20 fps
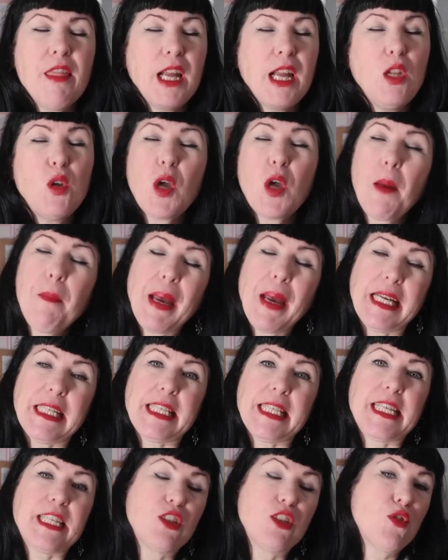They look
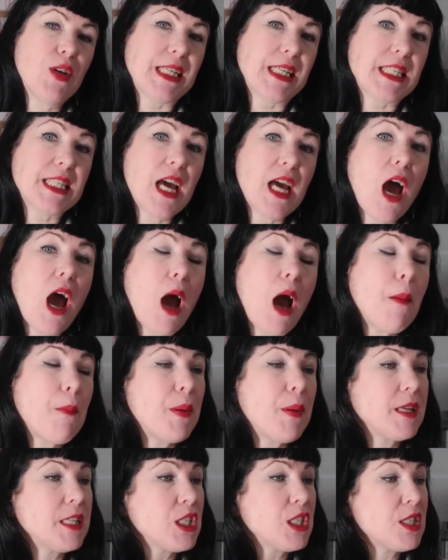amazing dressed
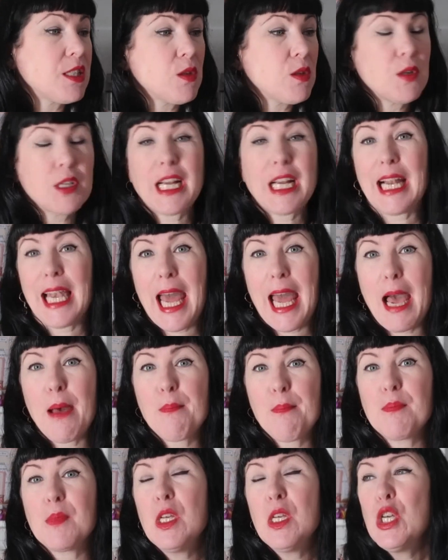up and
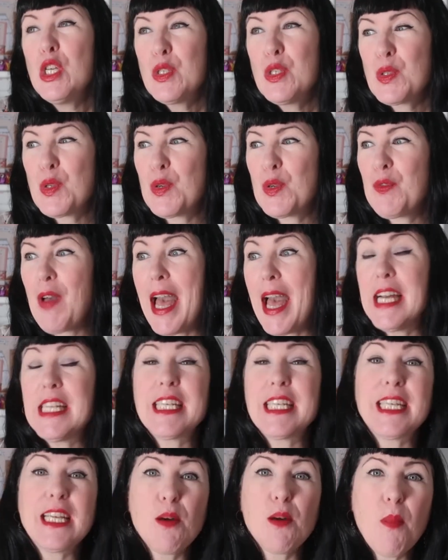glam, sort of
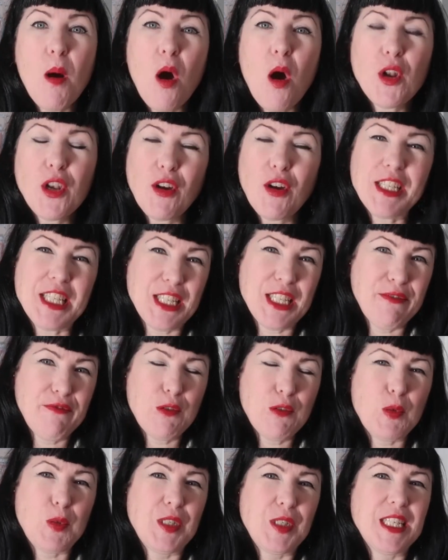Hedy Lamarr
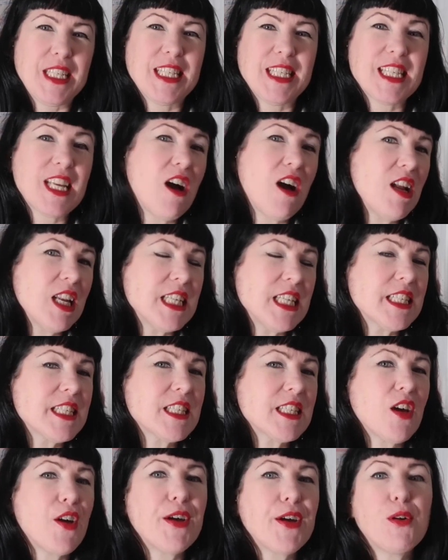1940s
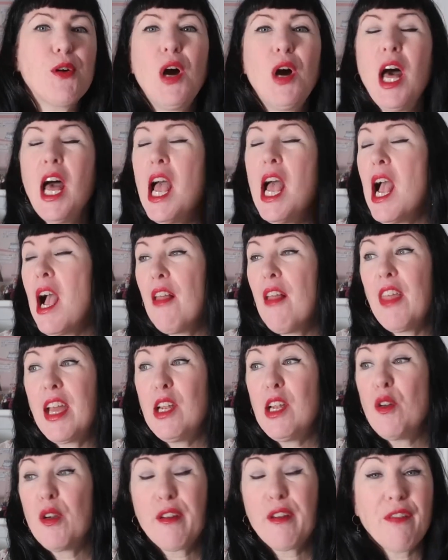style, and
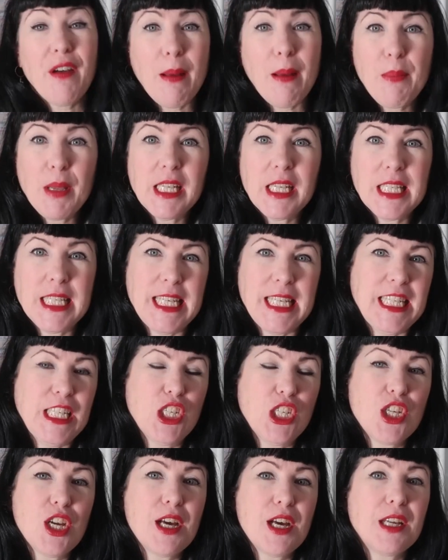they look fab in a
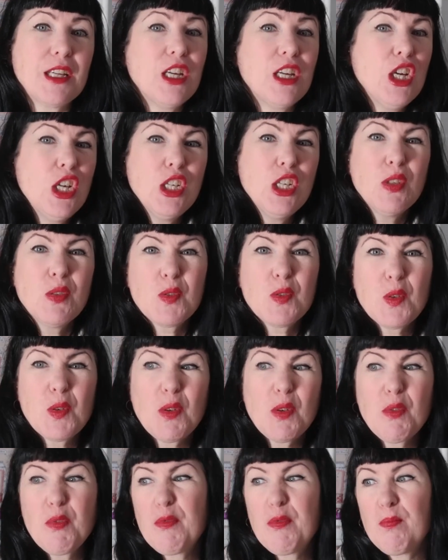t-shirt sort
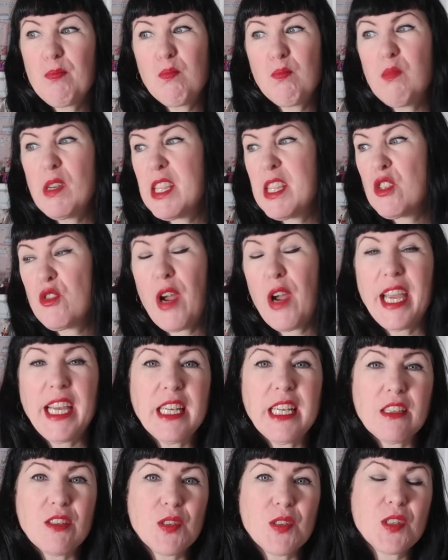of with
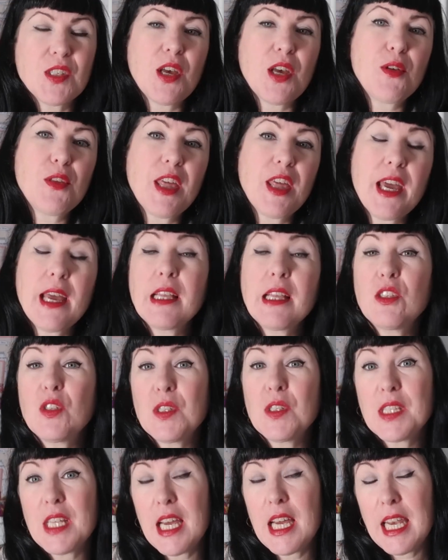trainers, so they're
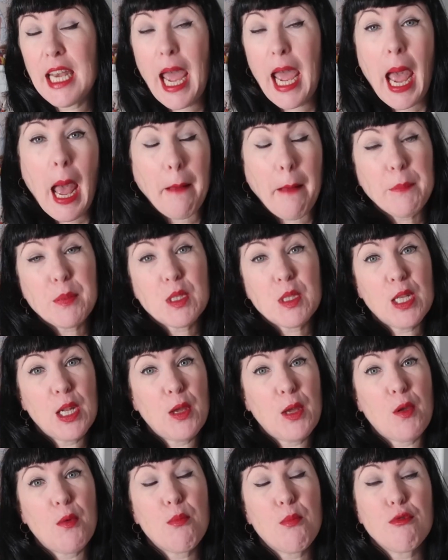just an
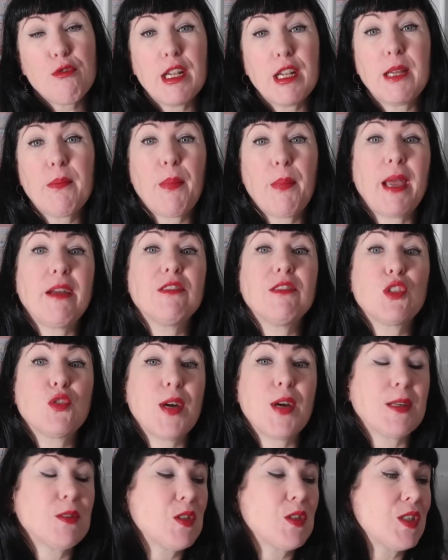absolute brilliant pair of
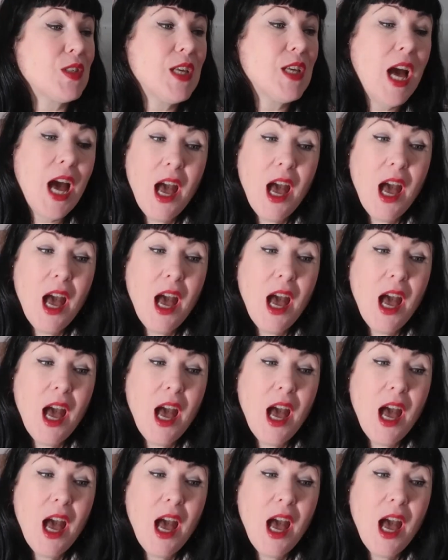trousers.